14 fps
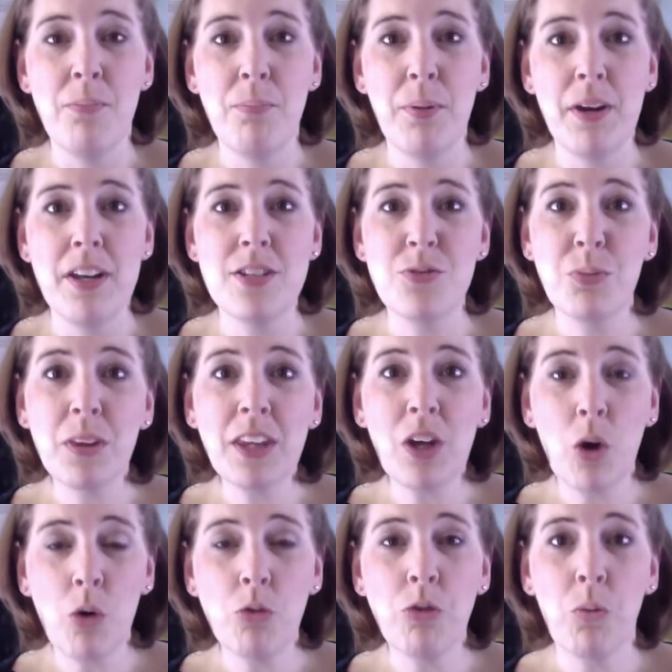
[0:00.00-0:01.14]
But it's really
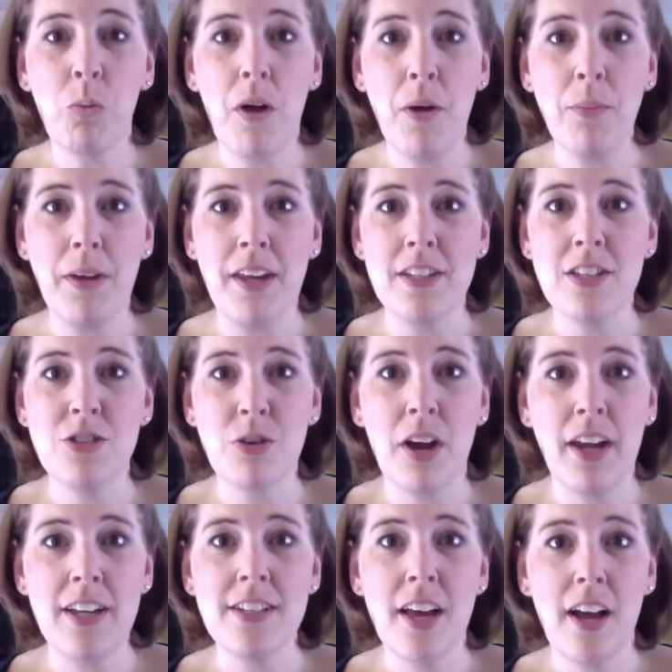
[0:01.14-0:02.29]
overwhelming to try
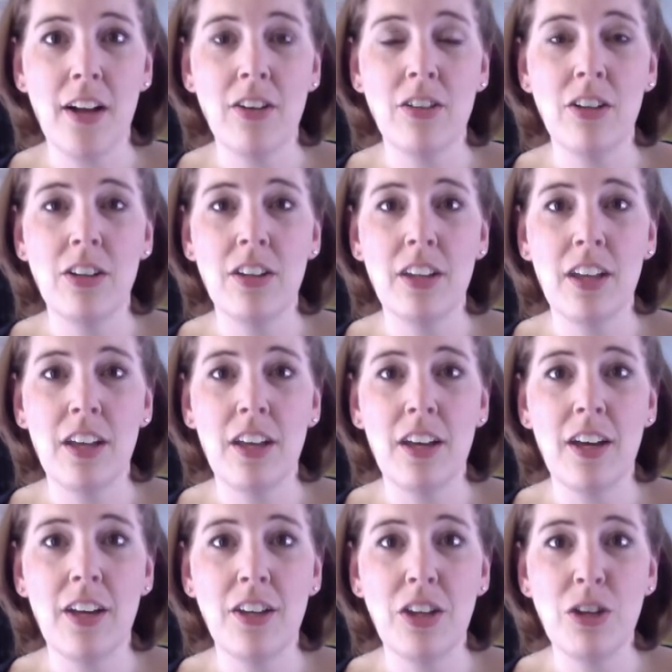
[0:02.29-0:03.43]
and tackle
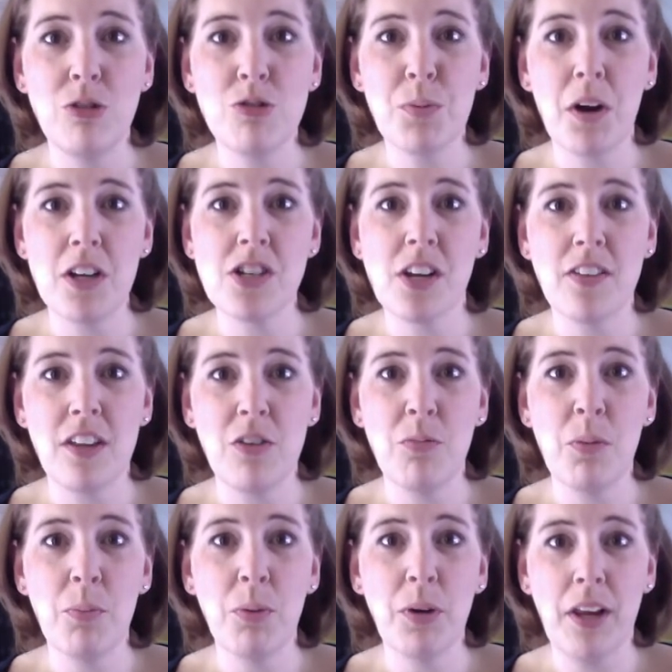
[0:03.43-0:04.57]
a huge project that you've
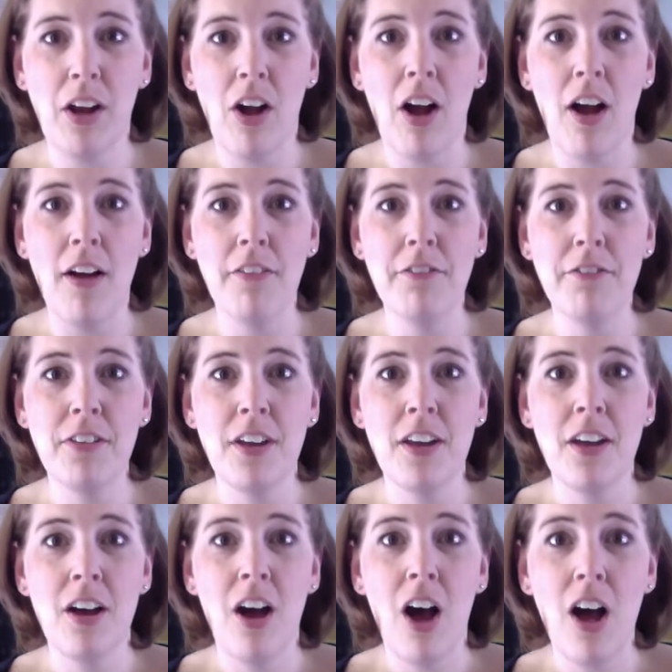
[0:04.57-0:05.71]
been putting off
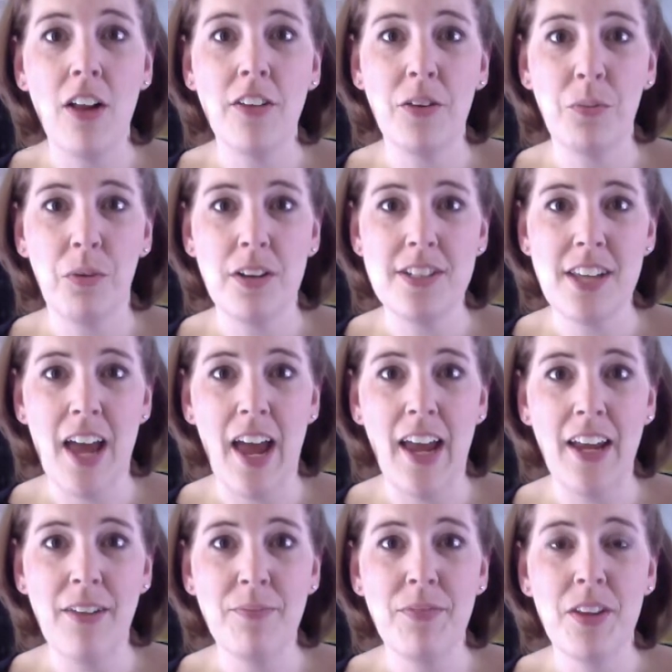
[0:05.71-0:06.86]
all in one
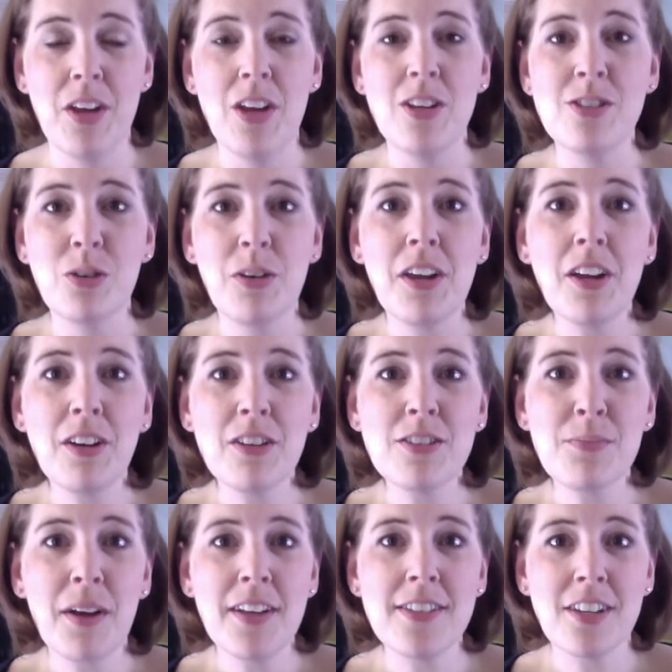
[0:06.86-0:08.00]
day. So here's
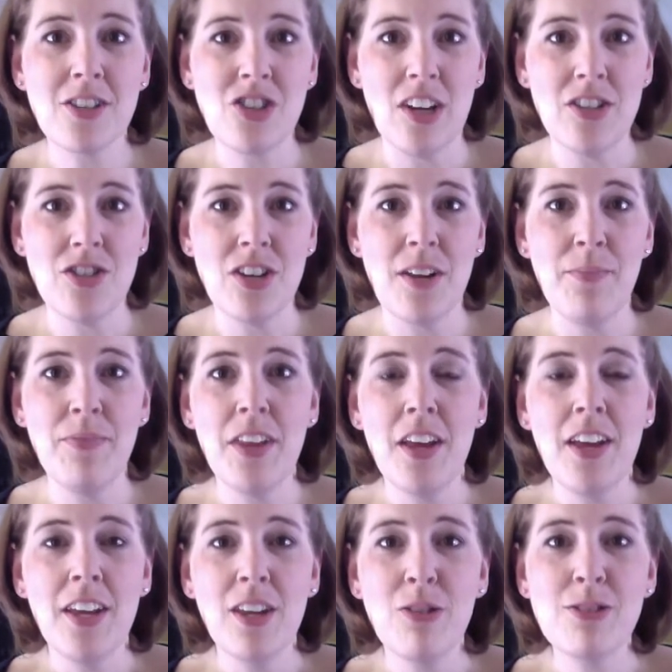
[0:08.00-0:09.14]
my suggestion.
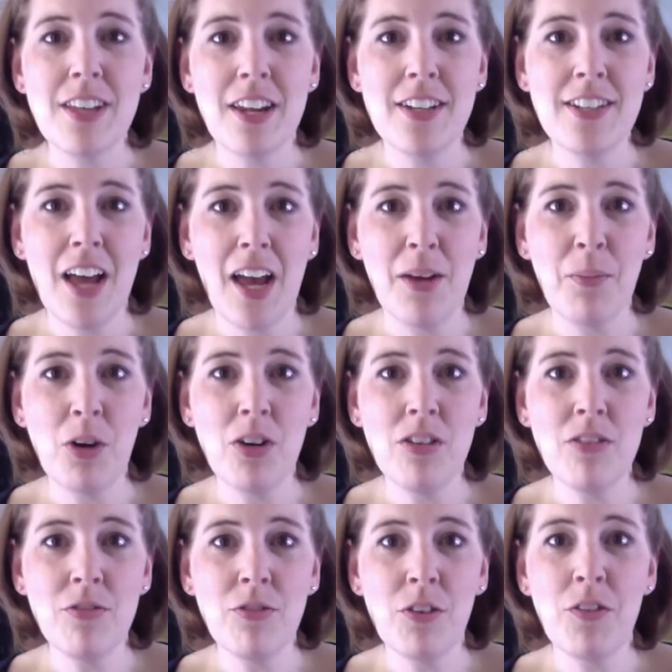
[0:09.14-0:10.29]
You set a
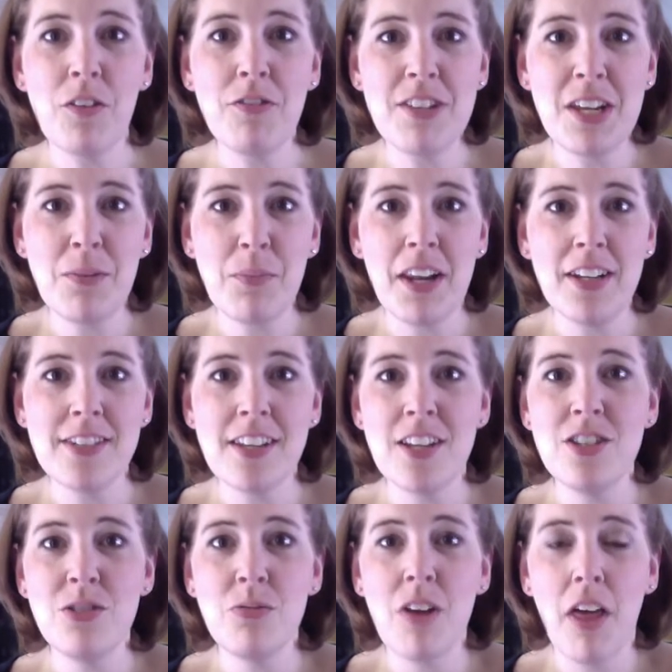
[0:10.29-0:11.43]
timer for fifteen minutes and
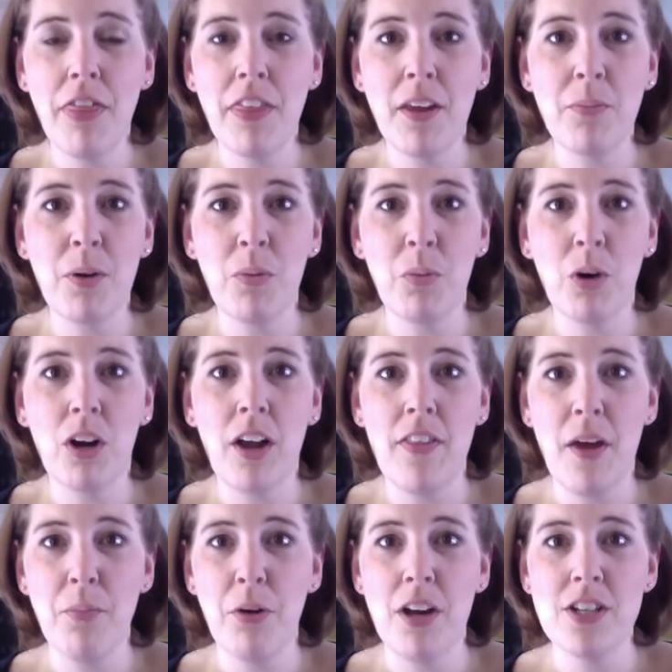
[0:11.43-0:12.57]
do nothing but work on
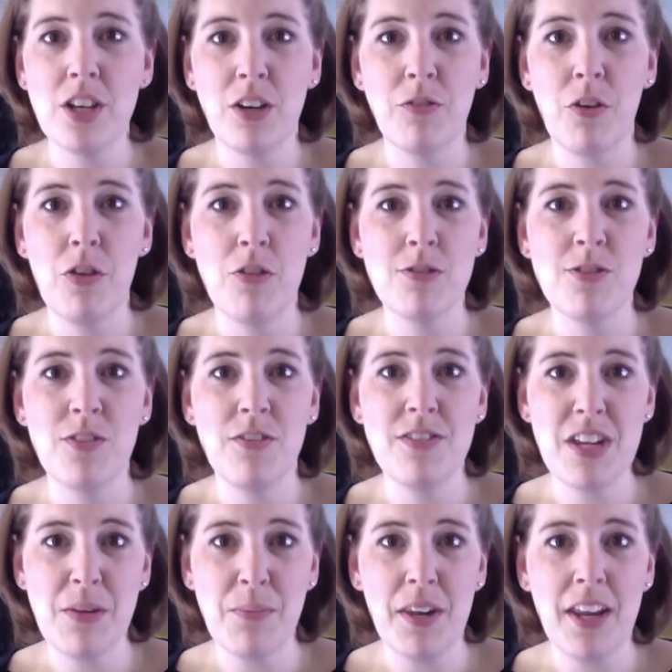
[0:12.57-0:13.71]
that project for those
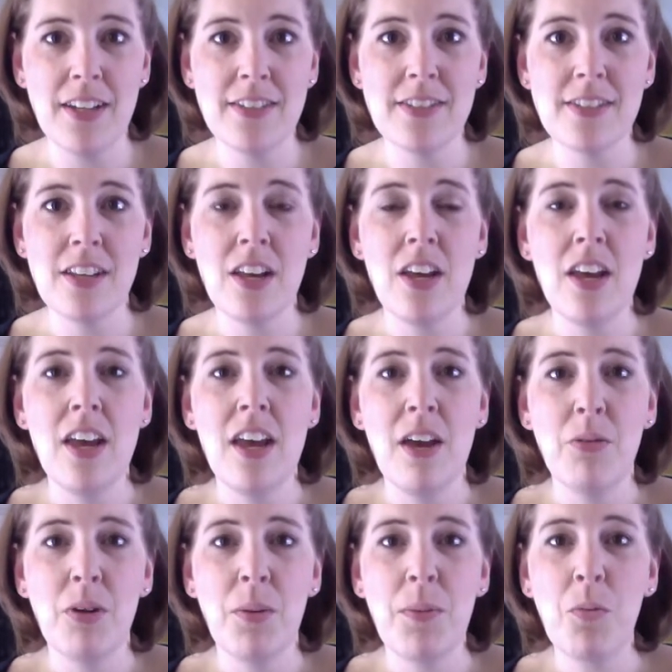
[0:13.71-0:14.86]
fifteen minutes.
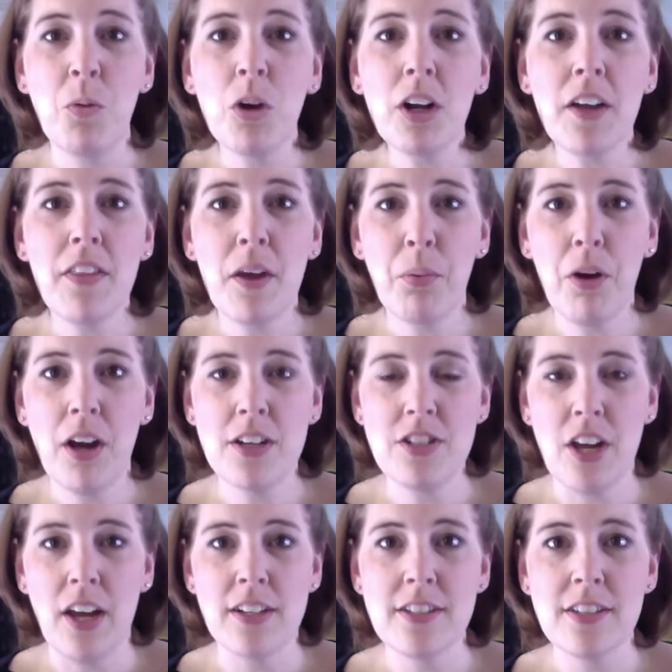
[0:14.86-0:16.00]
And when I mean work on that
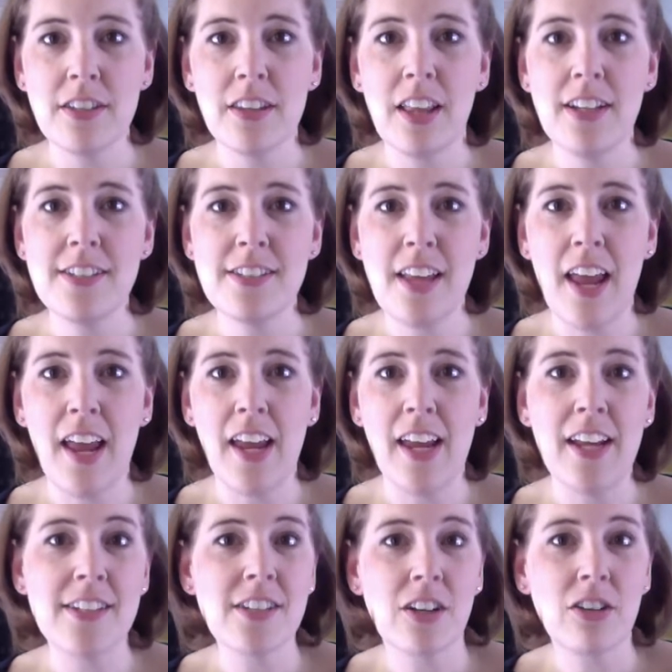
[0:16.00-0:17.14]
project, let's say
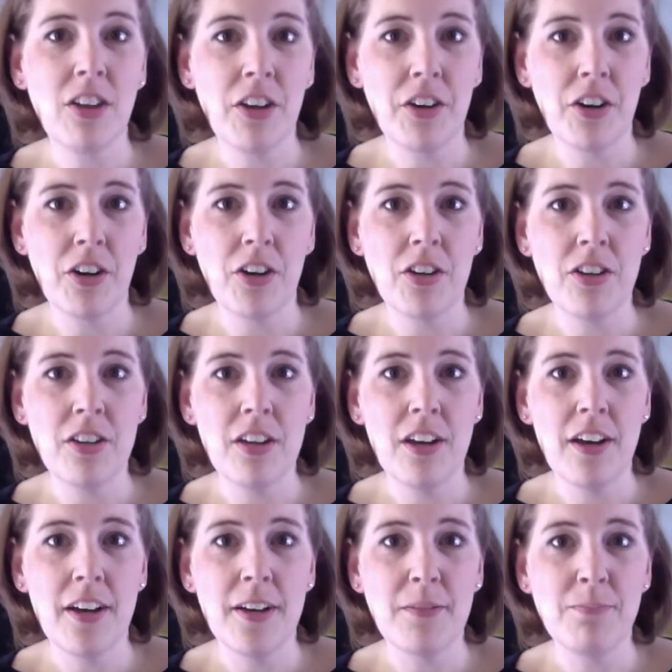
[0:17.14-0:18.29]
it's a cluttered
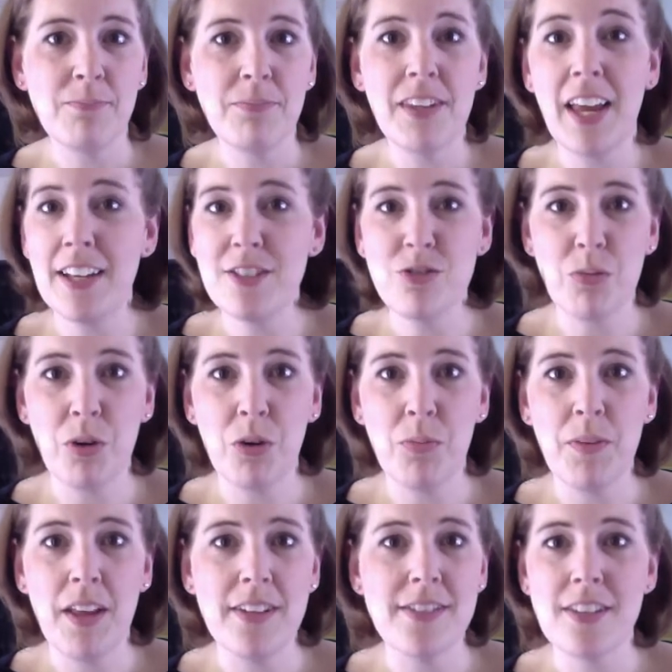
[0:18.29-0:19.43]
um, guest room
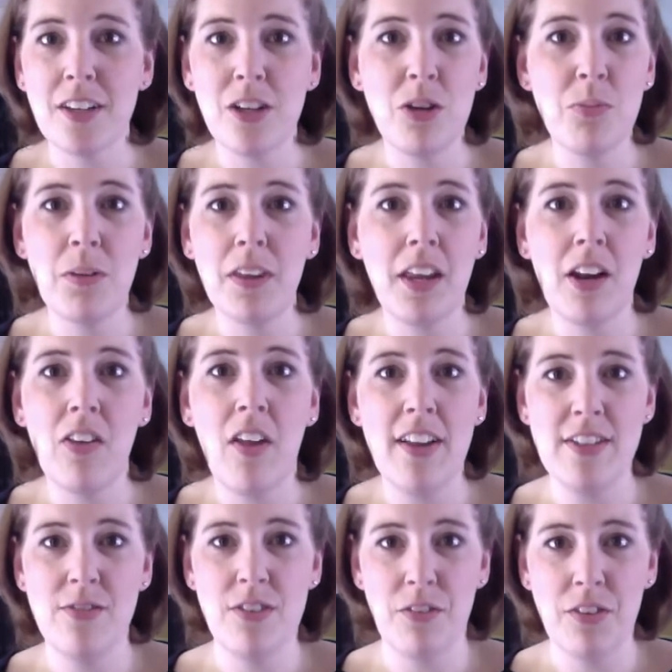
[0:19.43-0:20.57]
that's accumulated
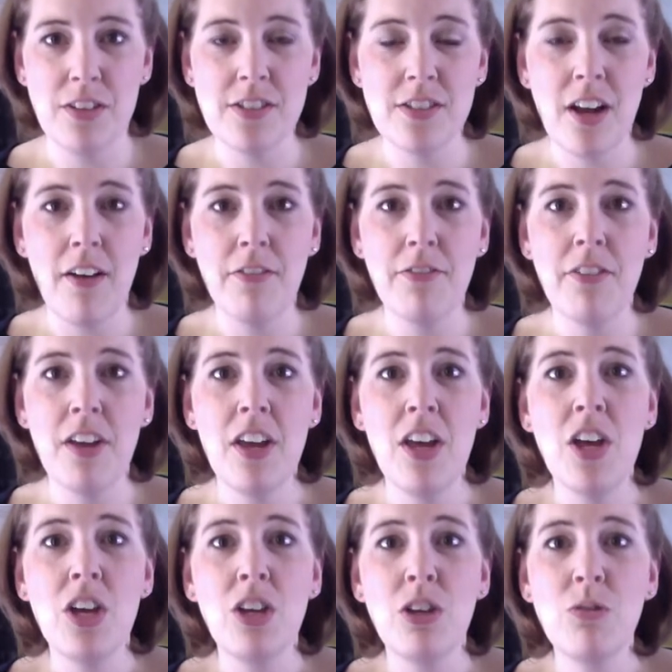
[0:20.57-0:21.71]
lots of different stuff.
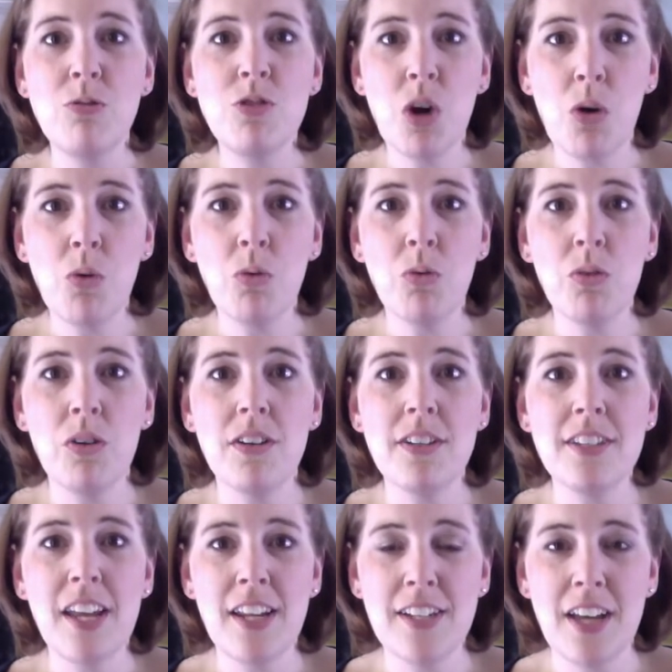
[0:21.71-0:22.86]
You don't
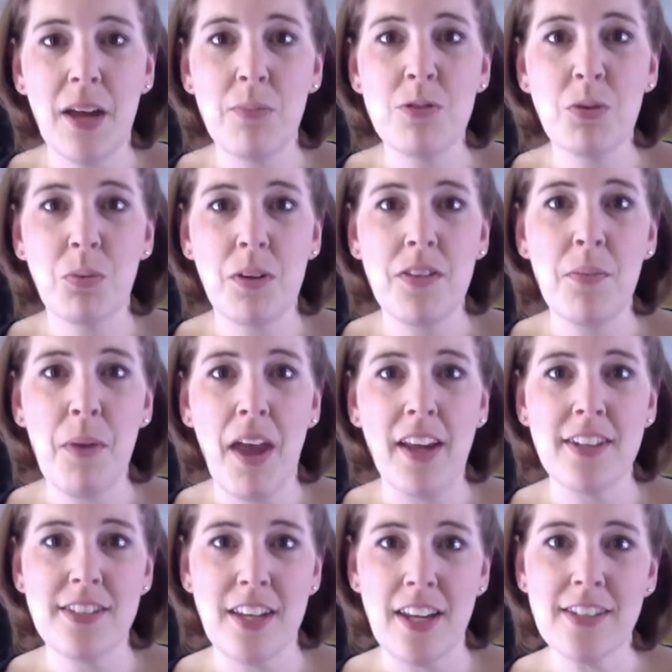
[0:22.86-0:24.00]
take time to read the
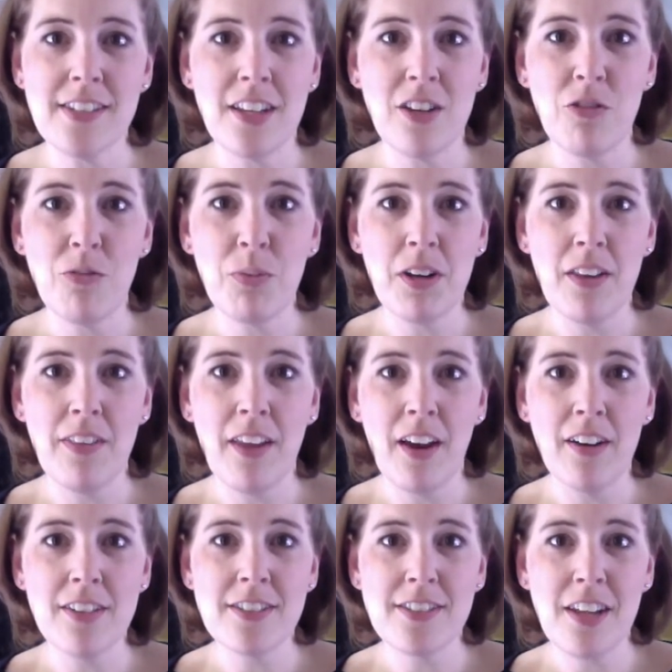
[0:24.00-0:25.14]
magazines that you've put in there
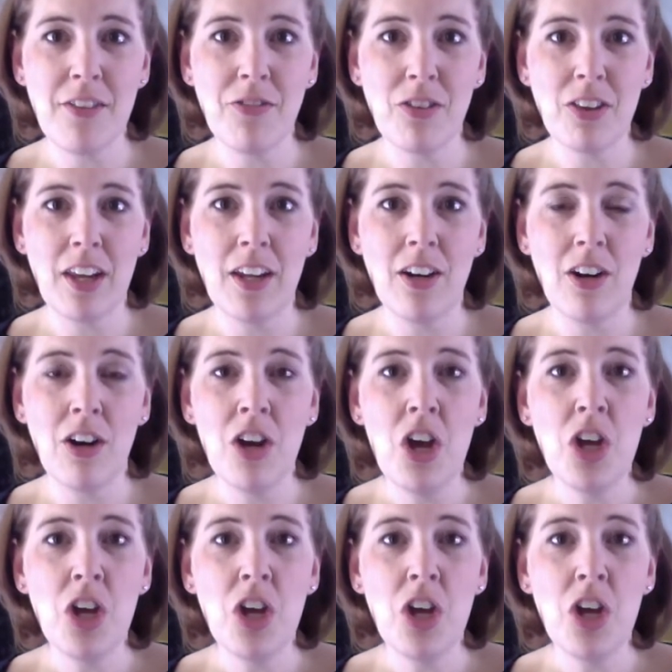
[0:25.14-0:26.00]
to save for later.